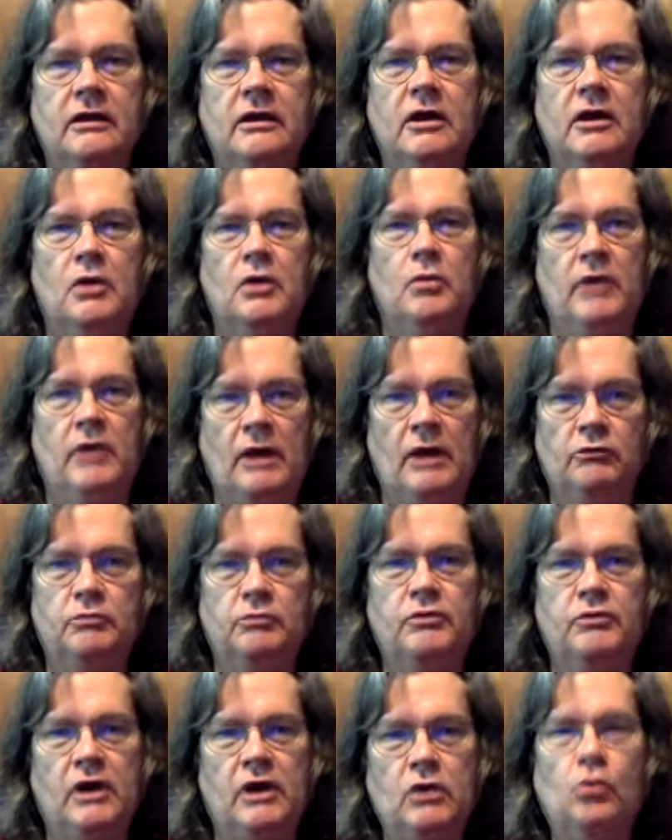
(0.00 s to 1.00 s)
but I would
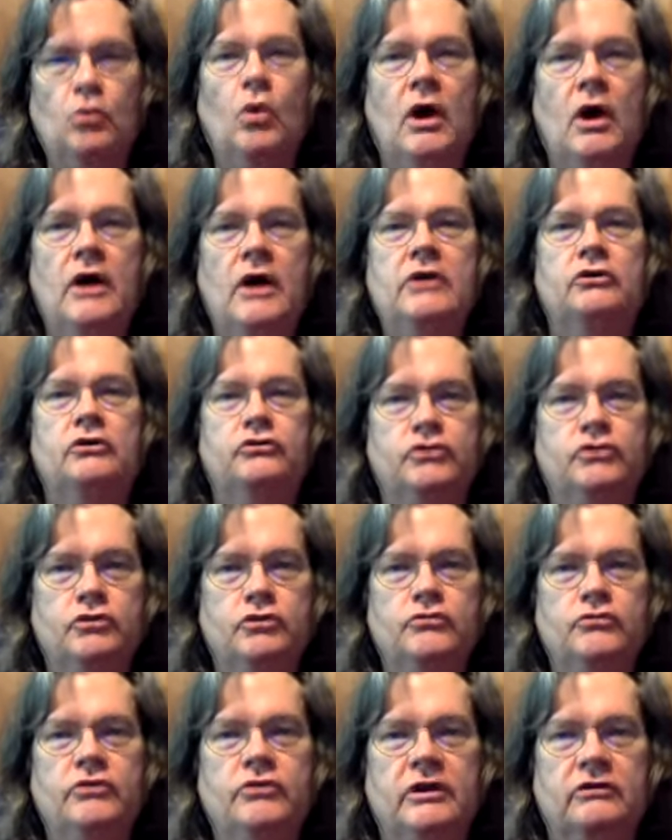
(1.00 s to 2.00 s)
pray one or two
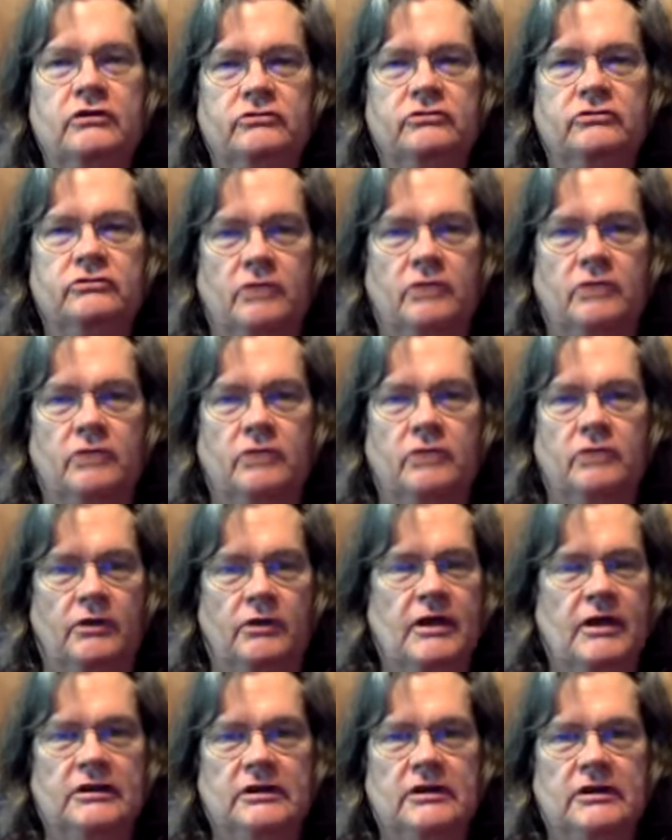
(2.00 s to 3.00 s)
things on that
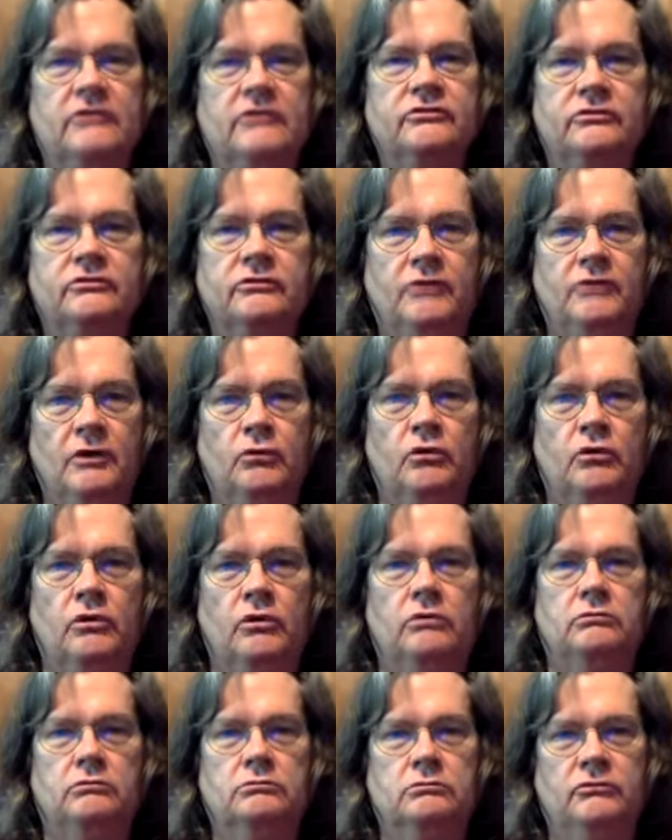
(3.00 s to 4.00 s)
list that were
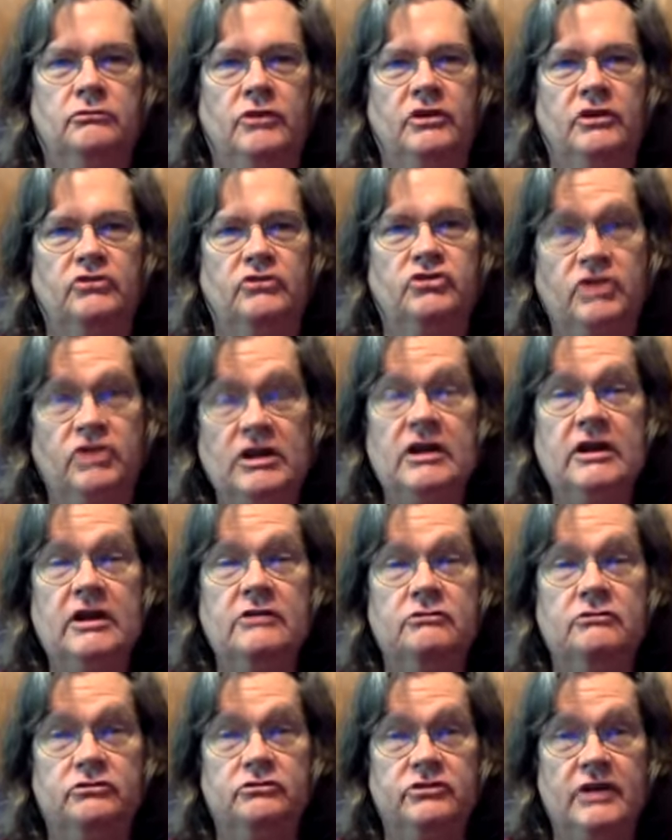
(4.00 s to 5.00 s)
that she had either
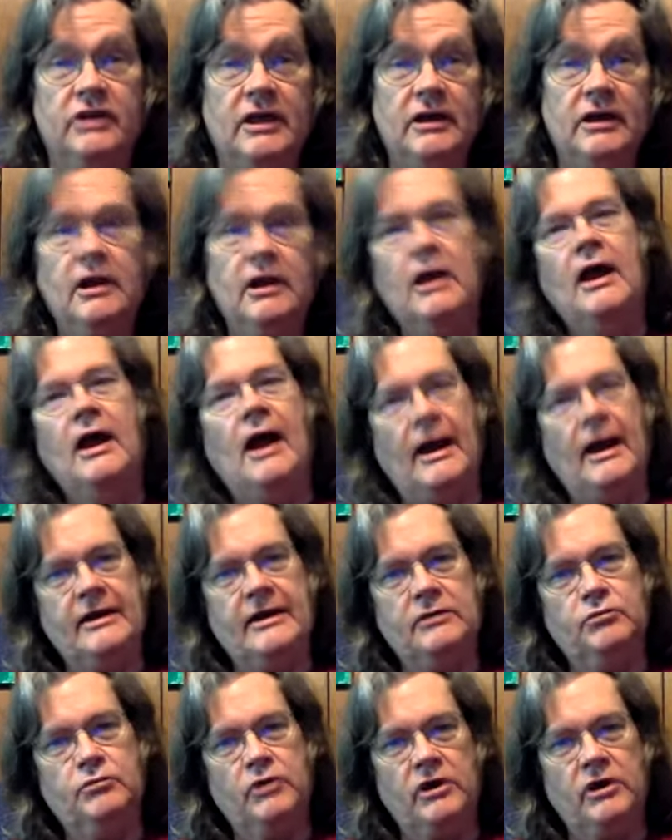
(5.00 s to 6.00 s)
said I need
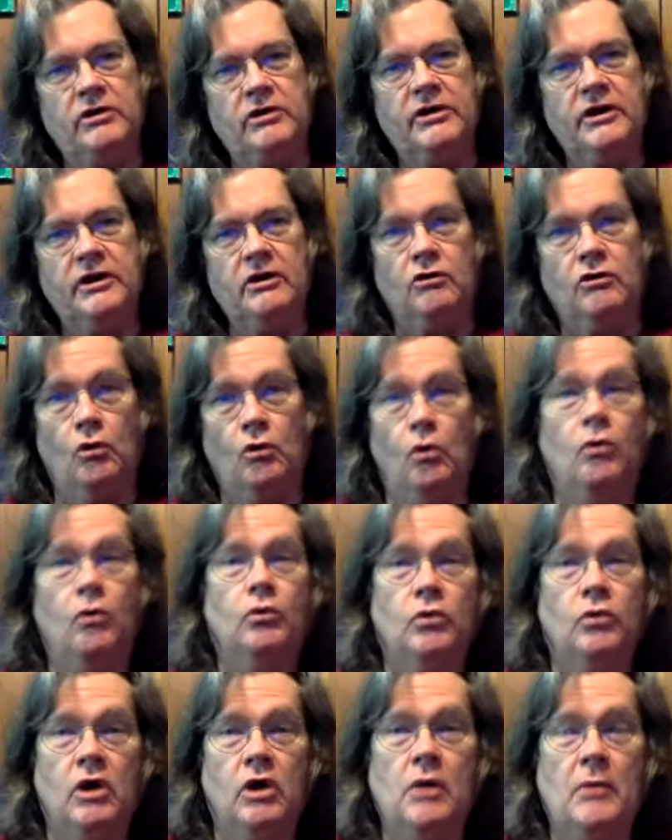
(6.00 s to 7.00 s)
prayer here, or
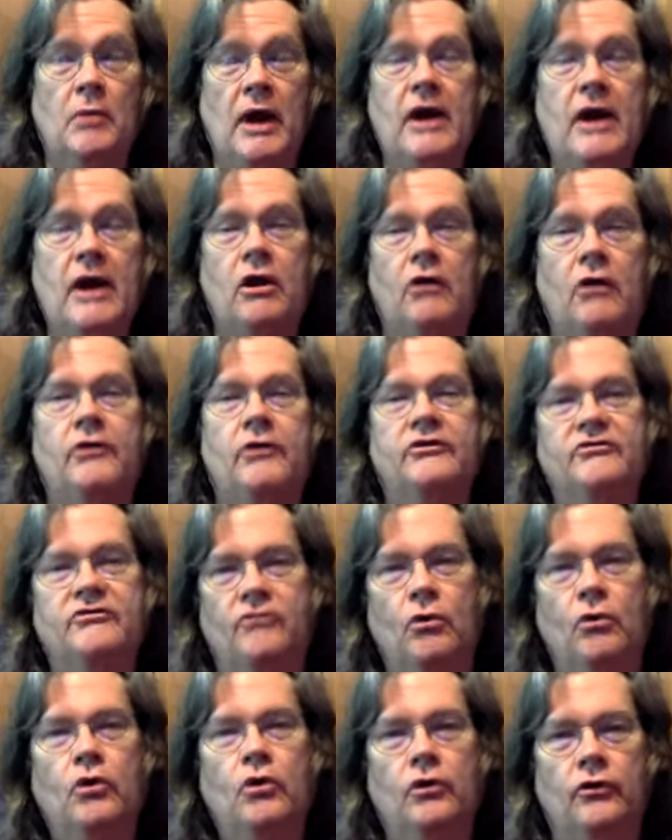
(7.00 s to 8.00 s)
were on my heart
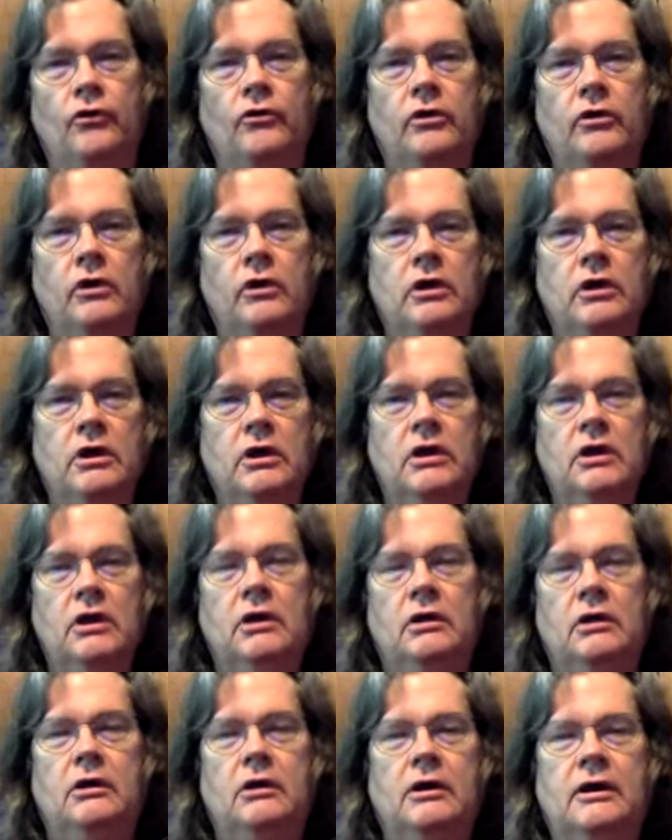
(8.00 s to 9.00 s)
for her.
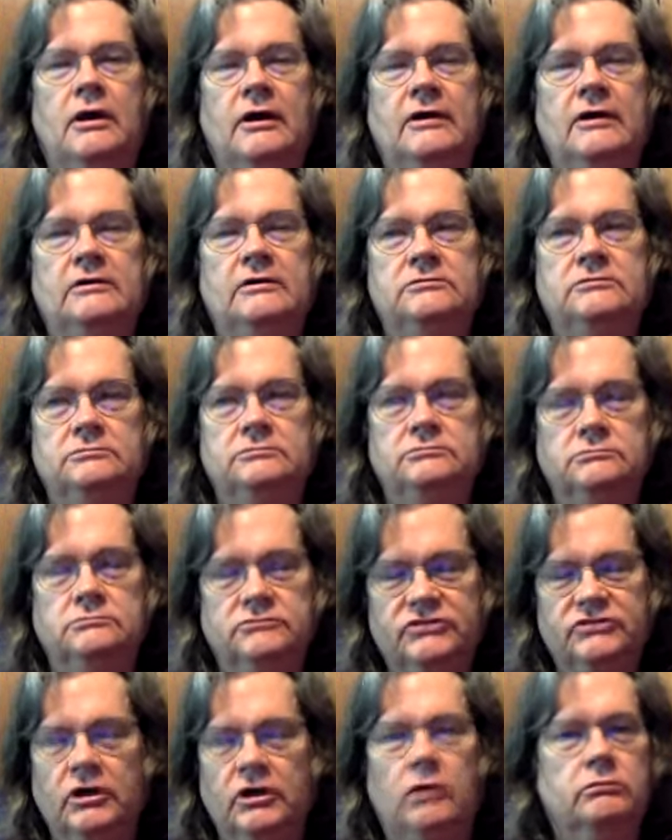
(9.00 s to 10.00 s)
Uh,
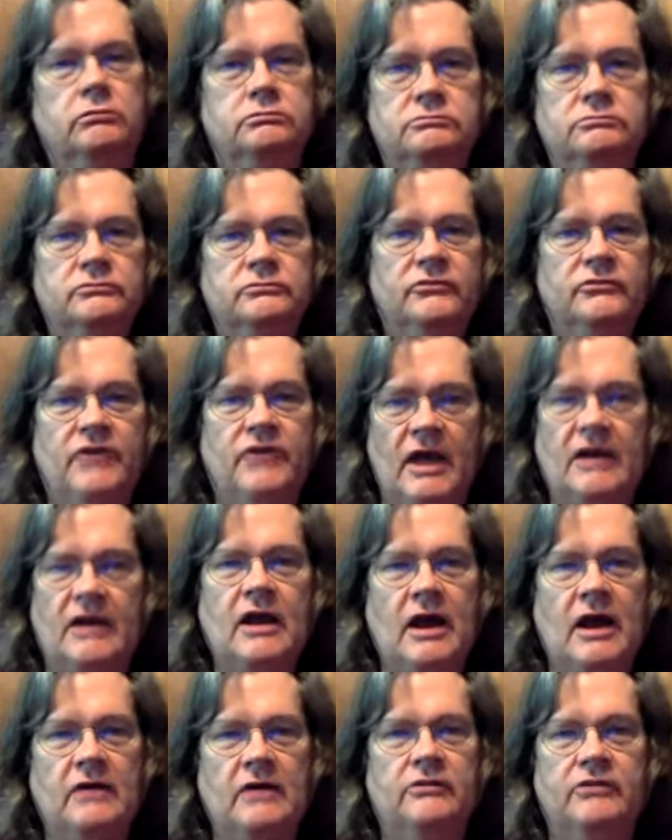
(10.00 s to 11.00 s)
so that
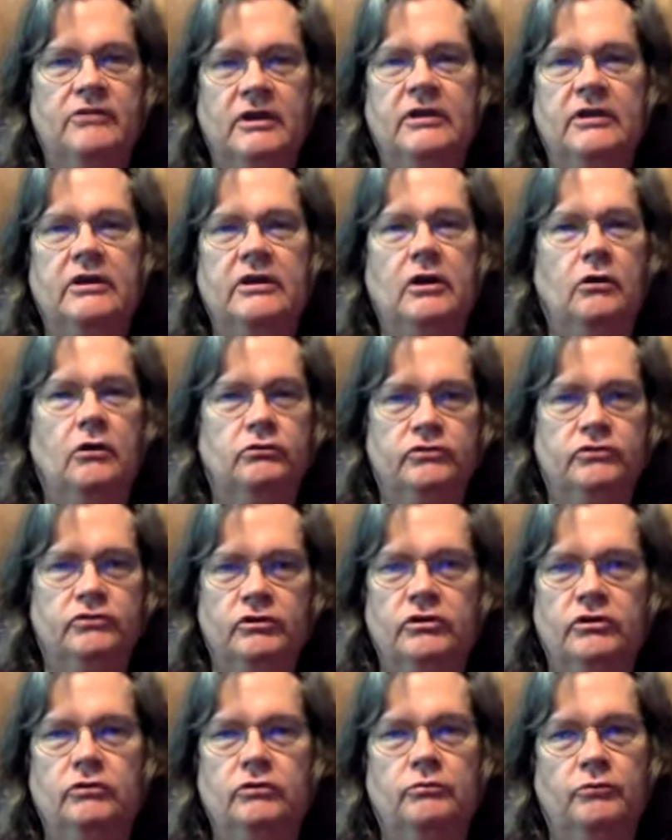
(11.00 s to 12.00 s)
kind of thing, you know. So
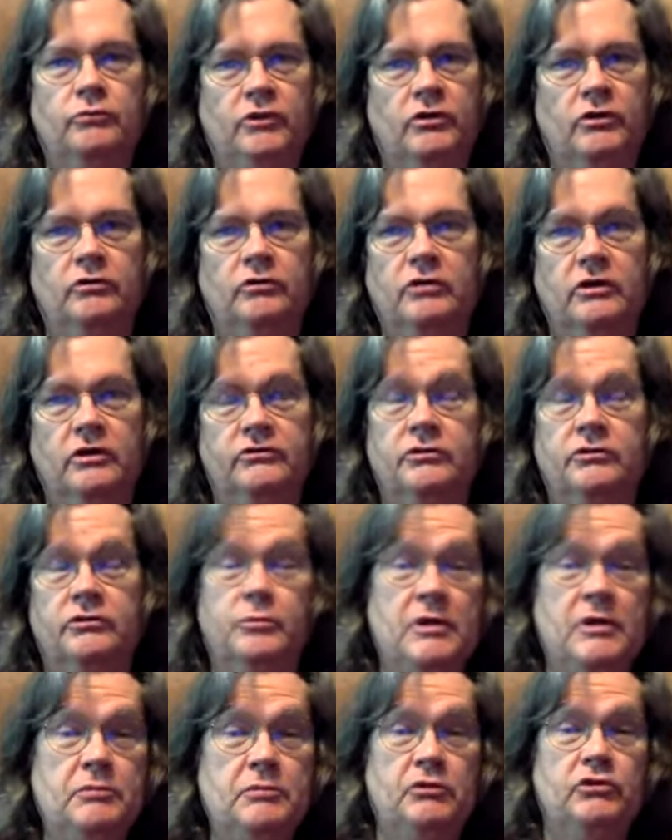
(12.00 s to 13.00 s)
you're there because there are
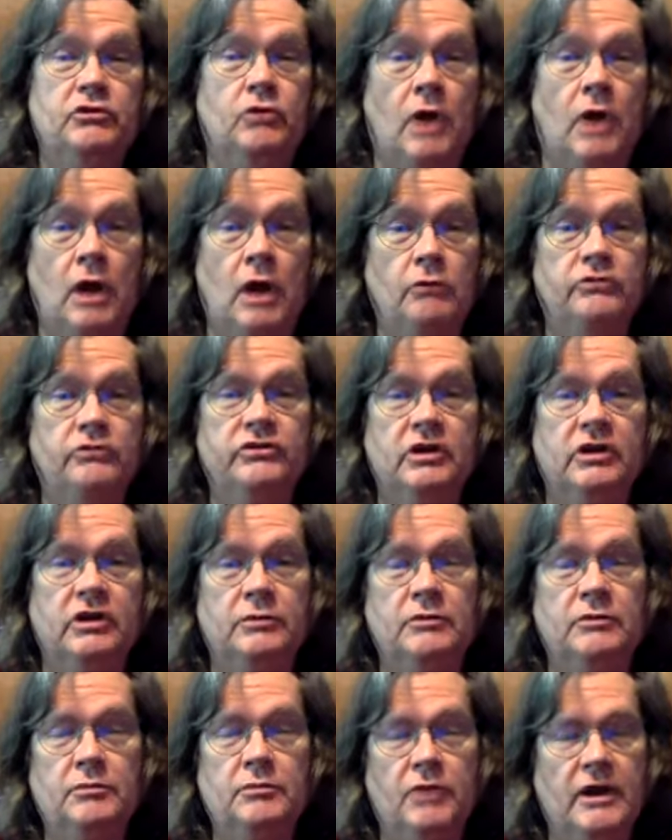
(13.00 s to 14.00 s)
people you're always going to be
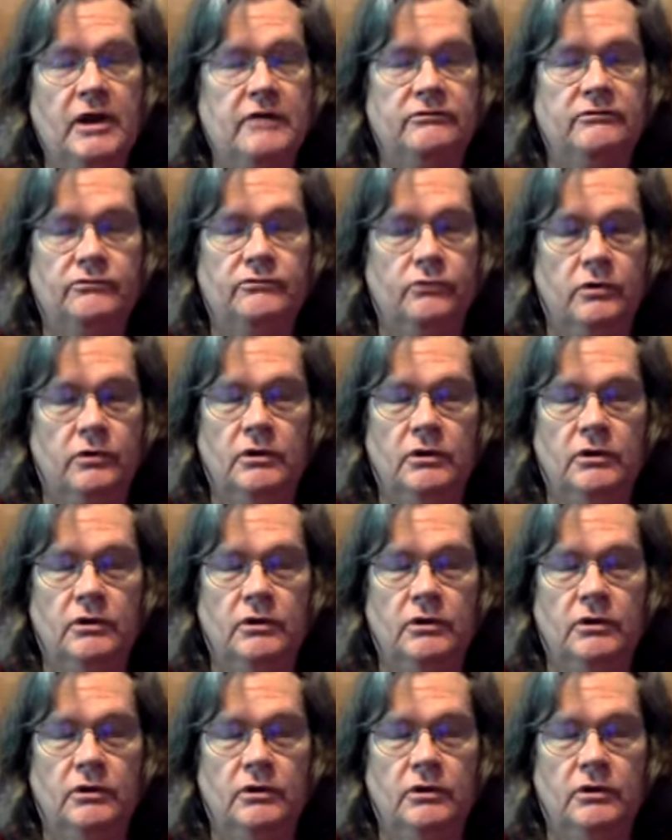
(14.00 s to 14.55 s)
praying for